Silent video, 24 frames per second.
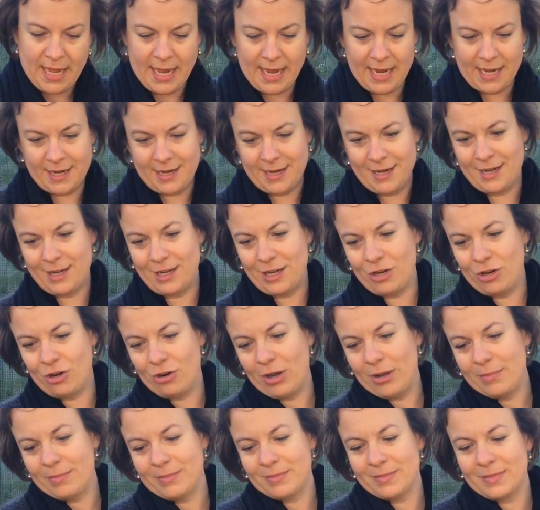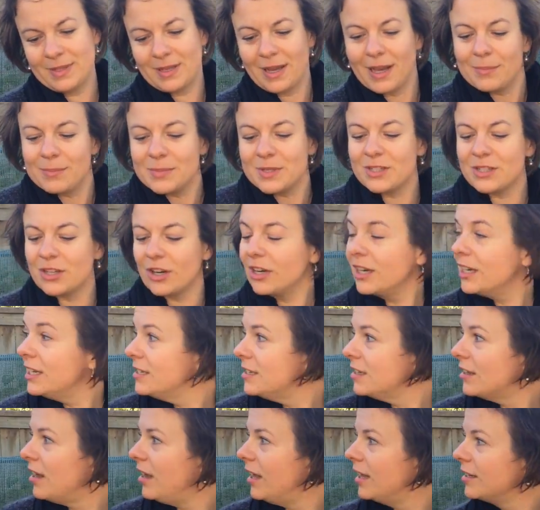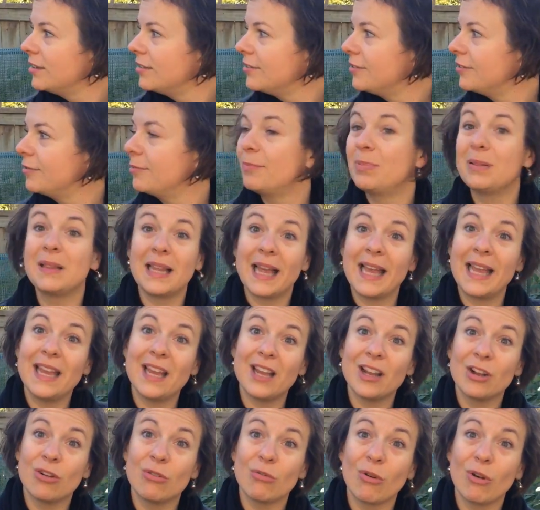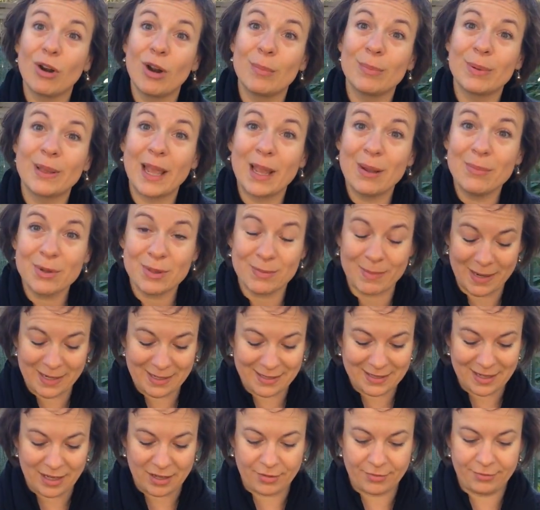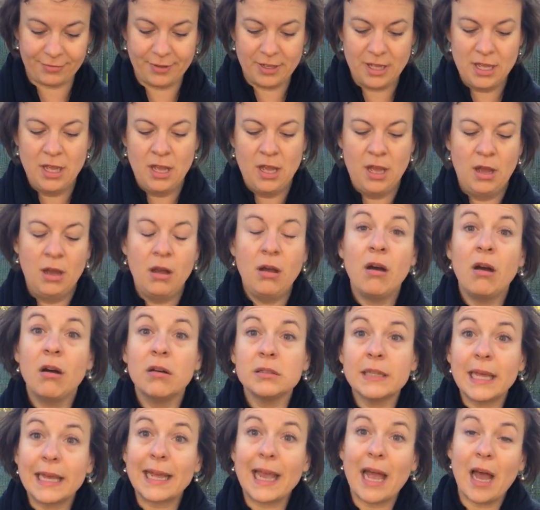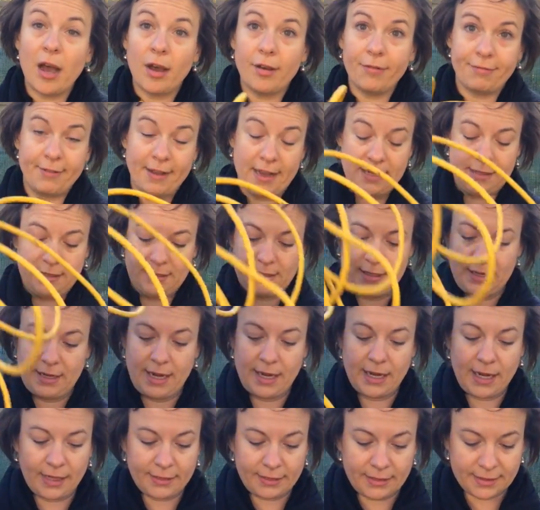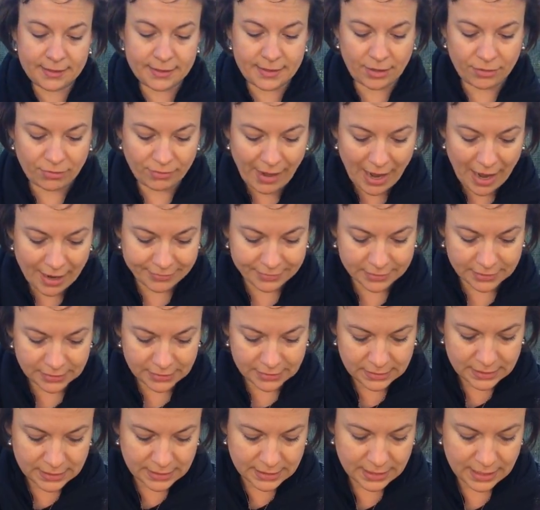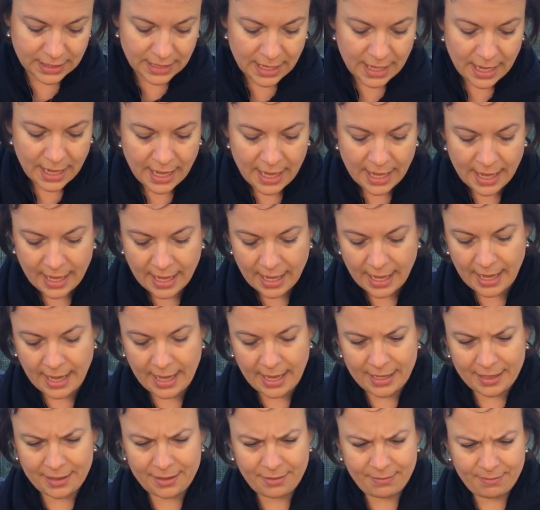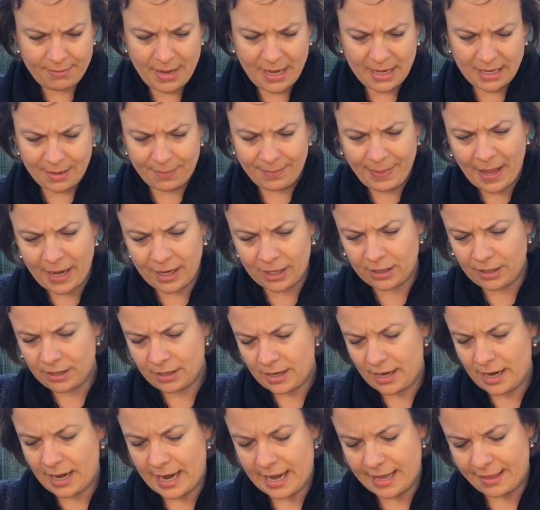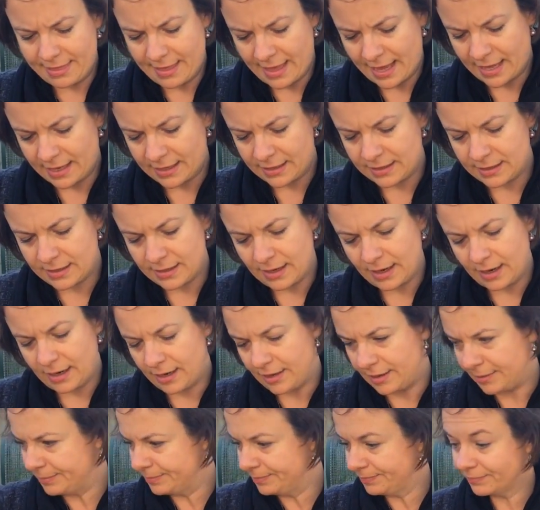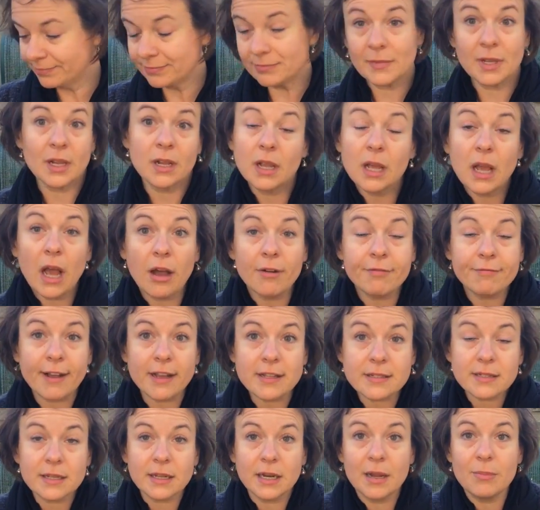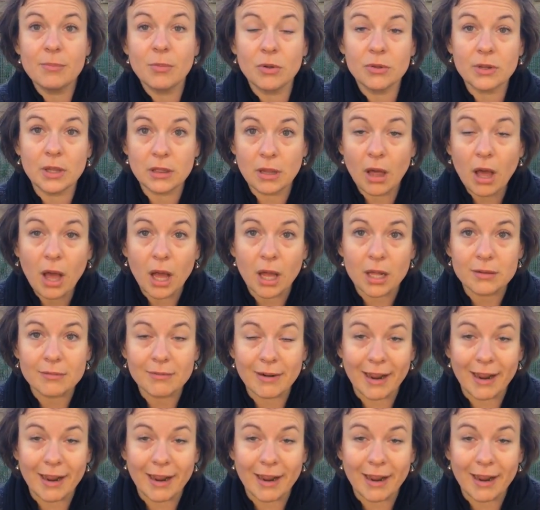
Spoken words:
And I'm starting to kind of play a grown-up game with myself. Oh, how fast can I get this unraveled and make it better? And then how fast can I mow the lawn,